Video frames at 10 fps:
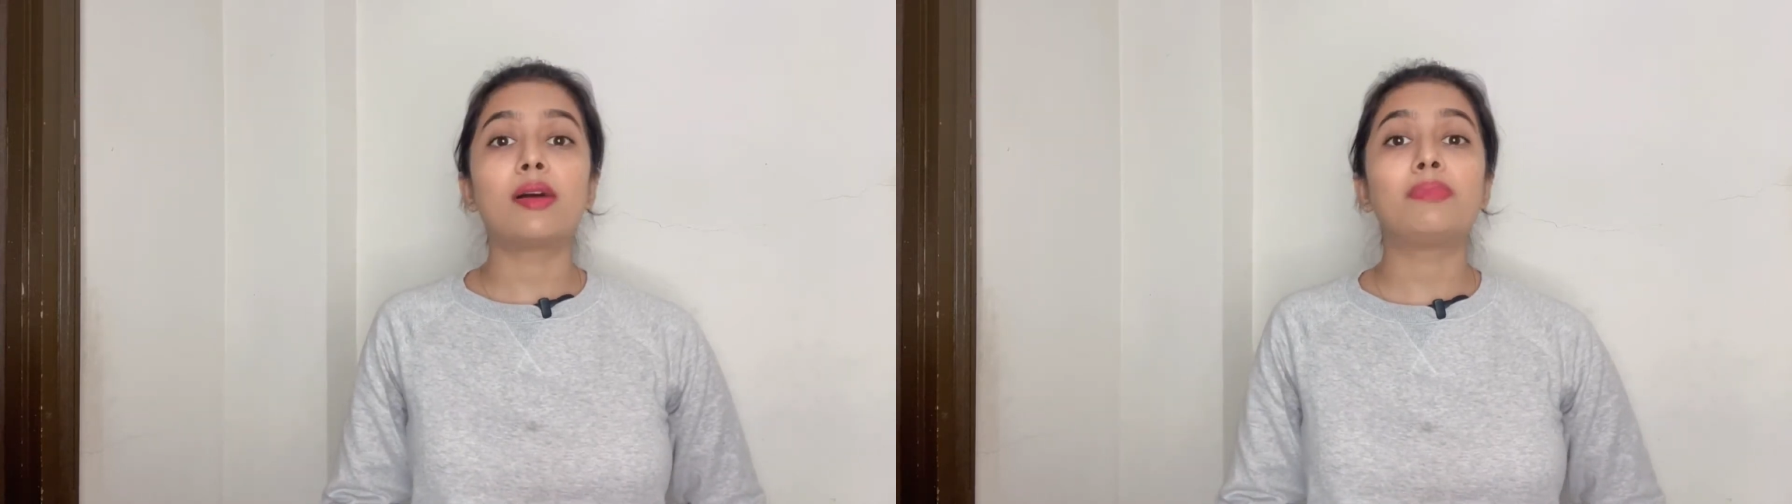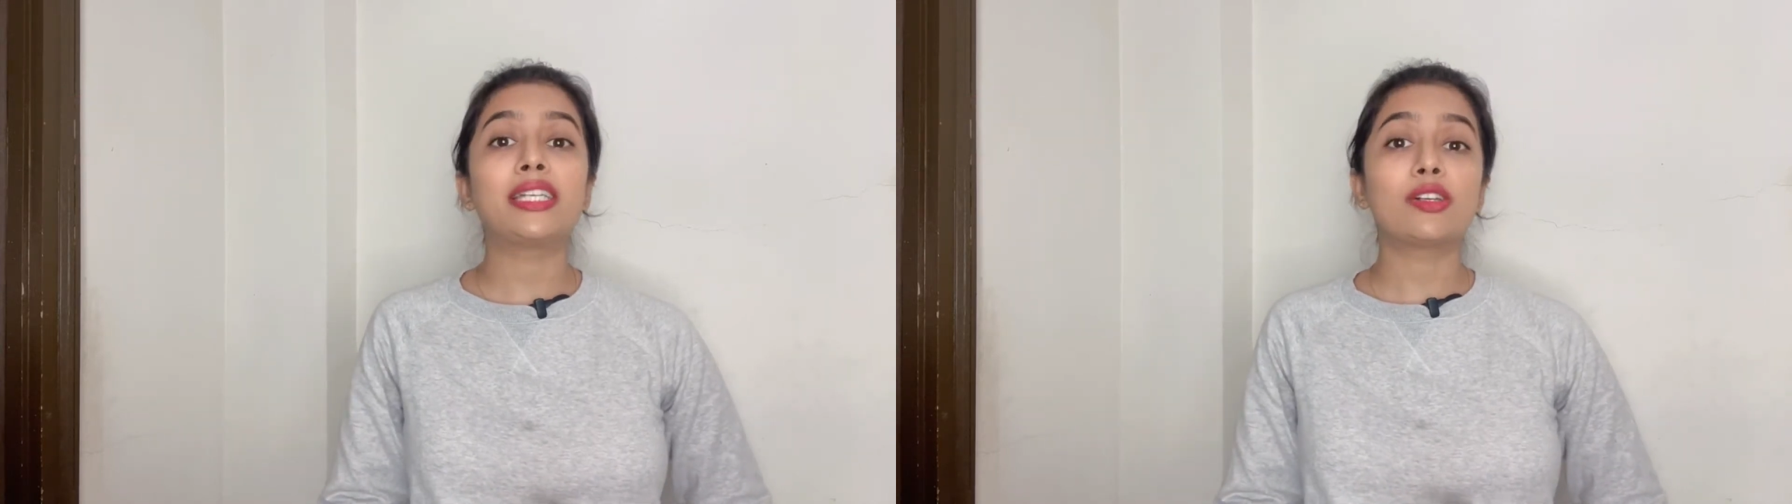
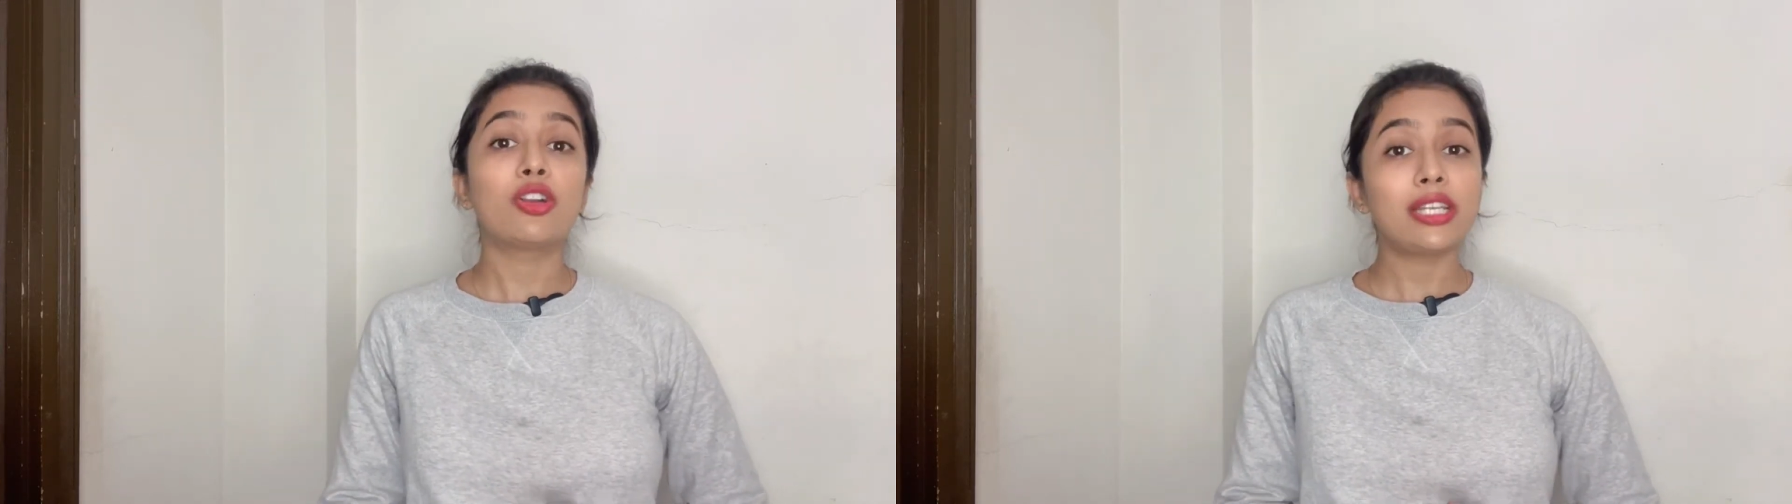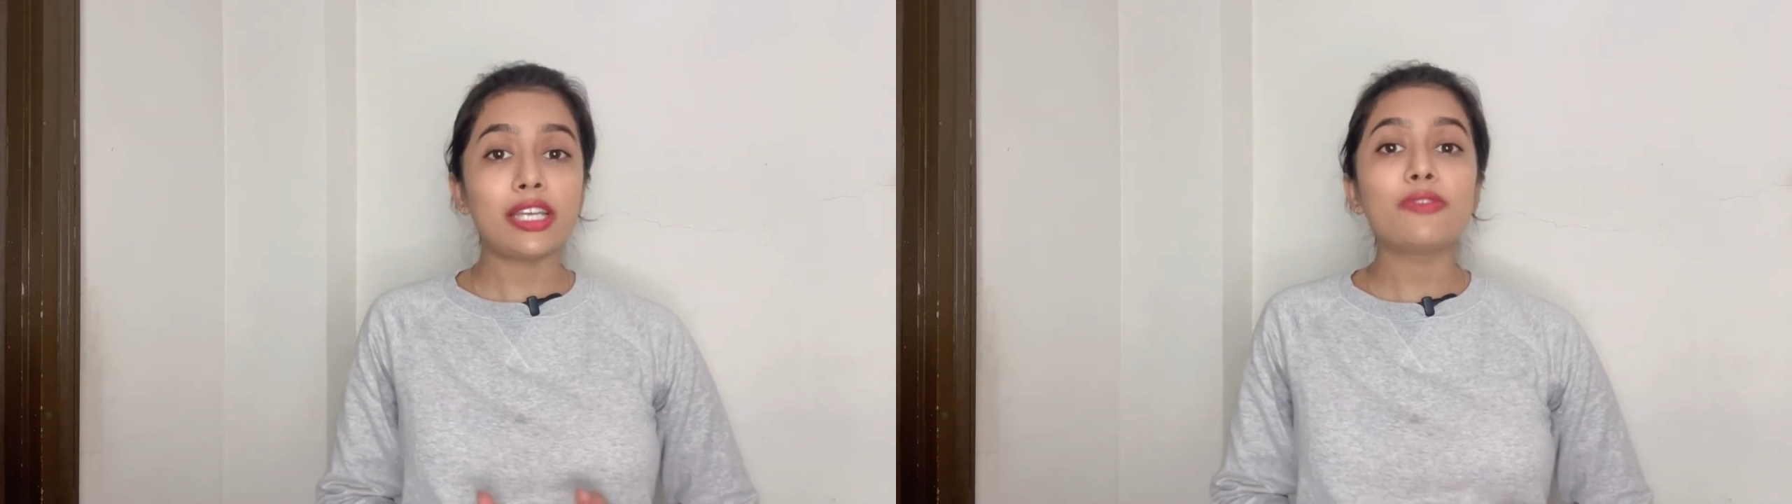but
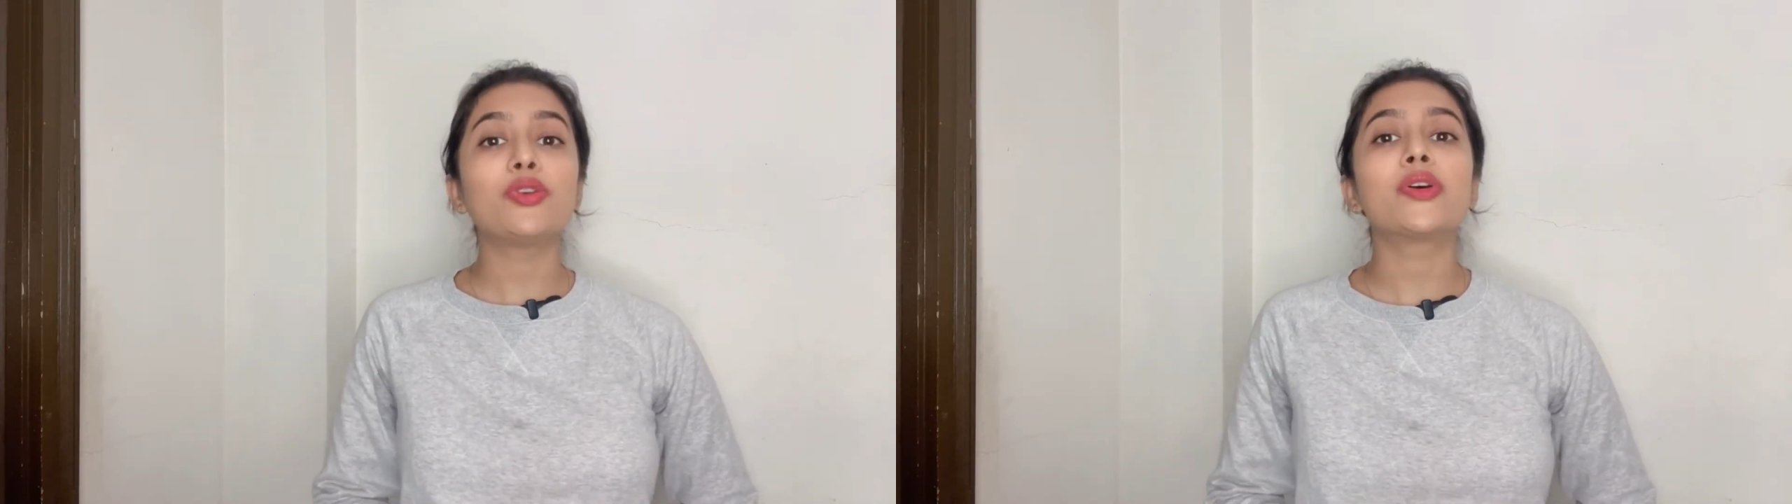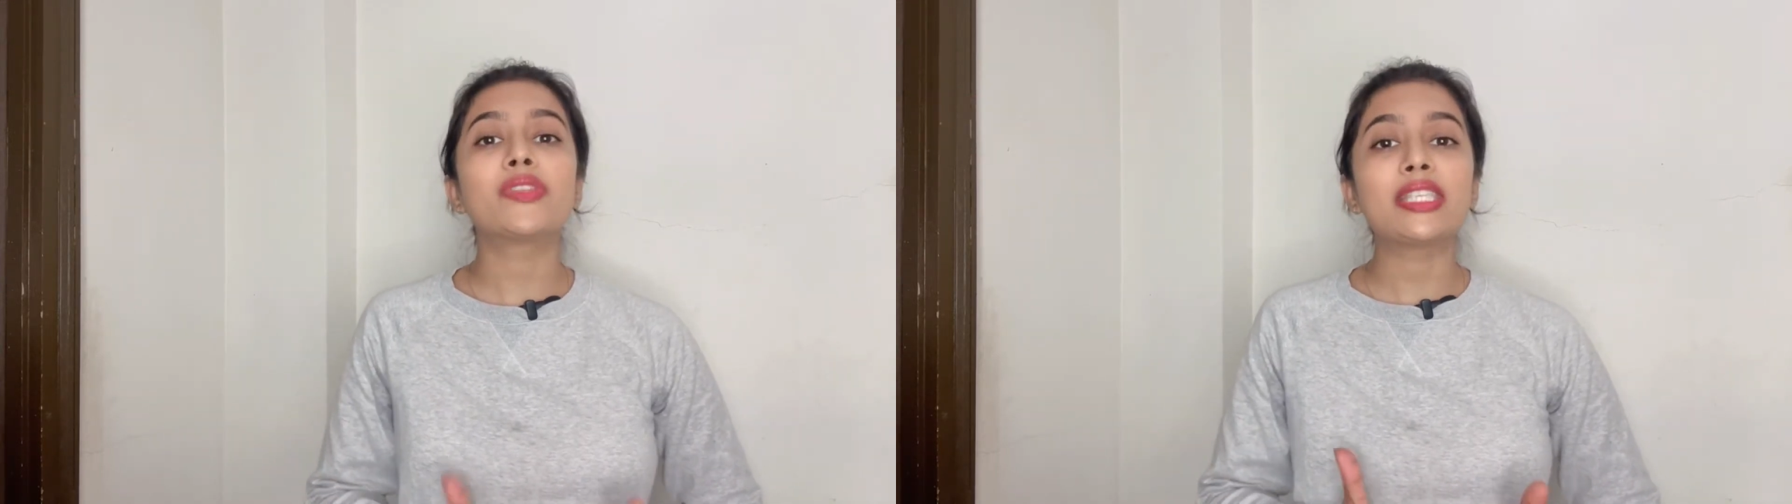only if
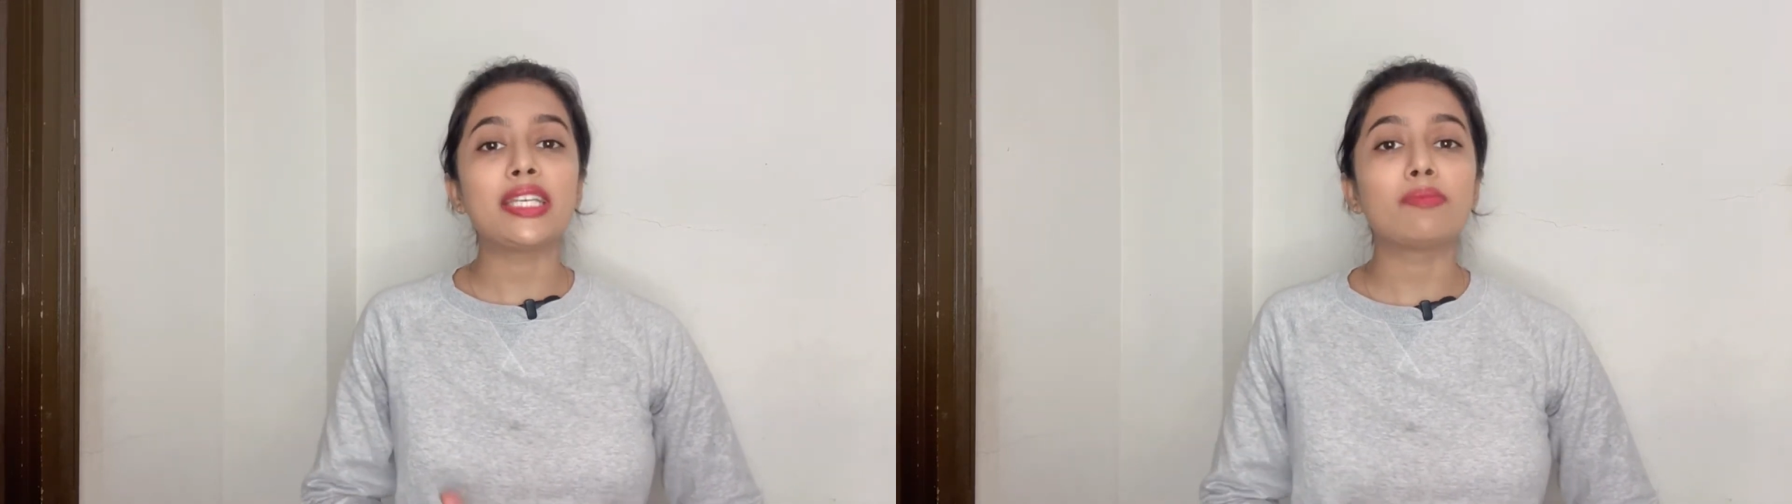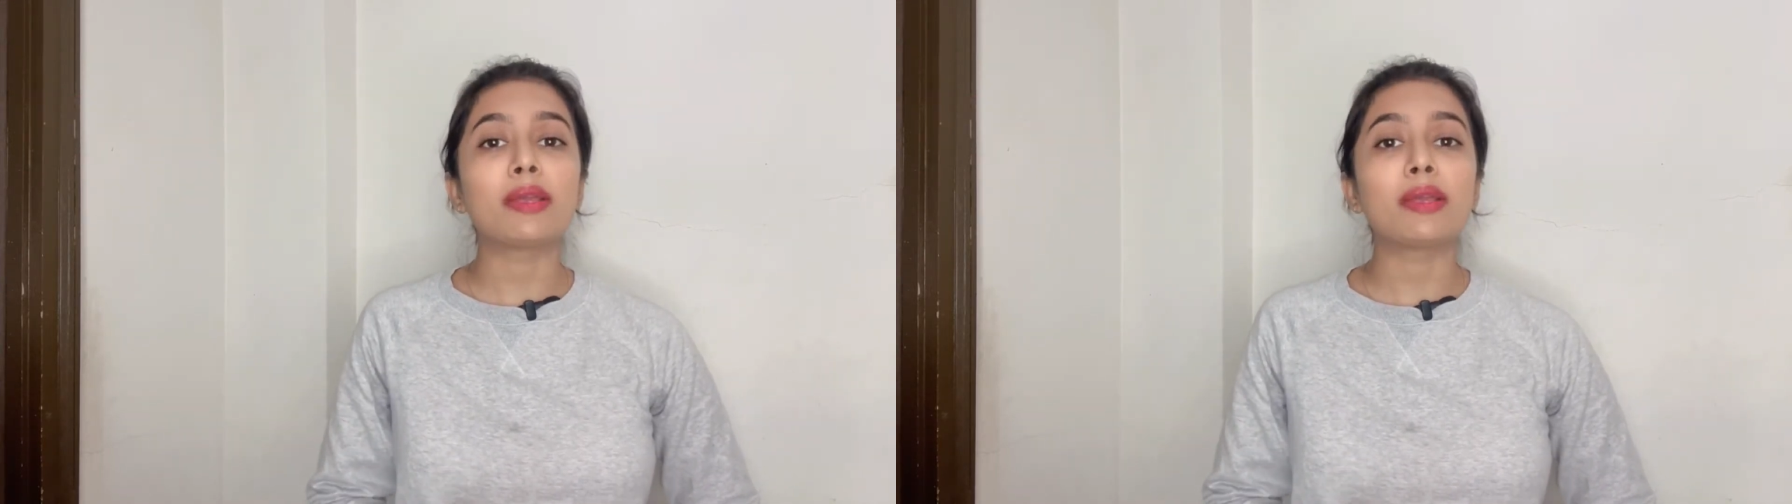you have seen